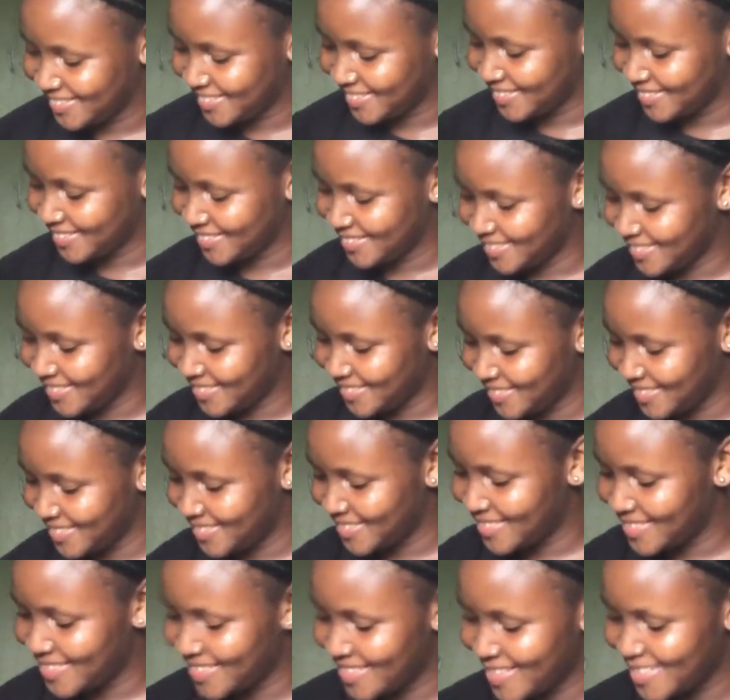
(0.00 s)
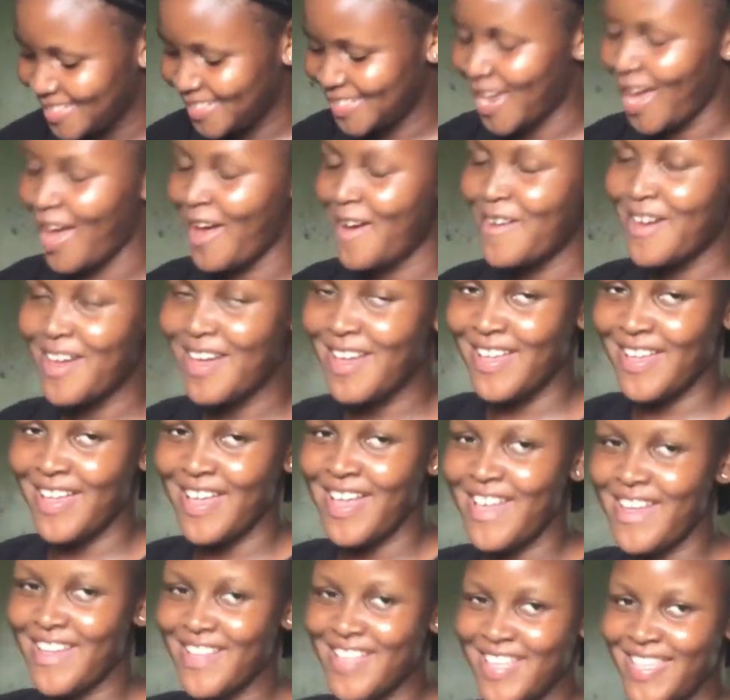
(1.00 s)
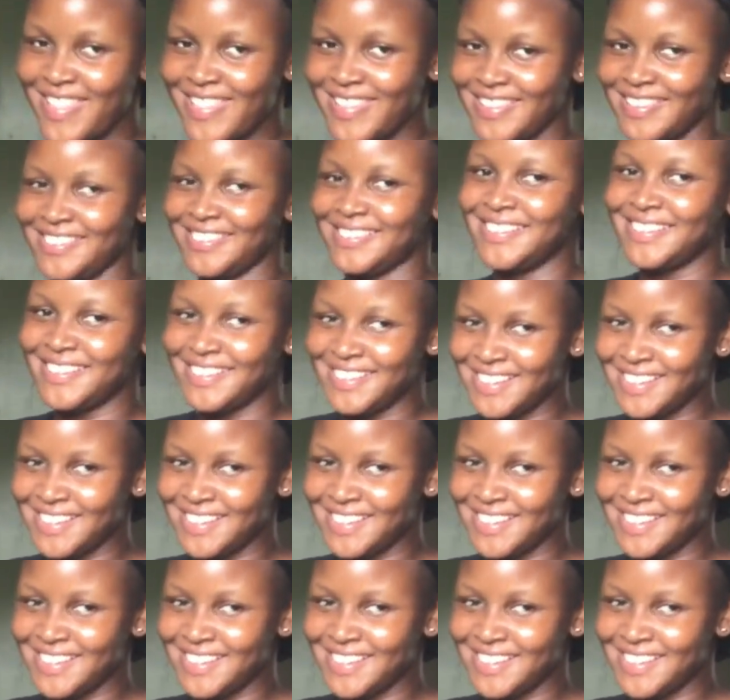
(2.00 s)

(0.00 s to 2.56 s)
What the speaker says: what now? When chef. I say chef, you say Chef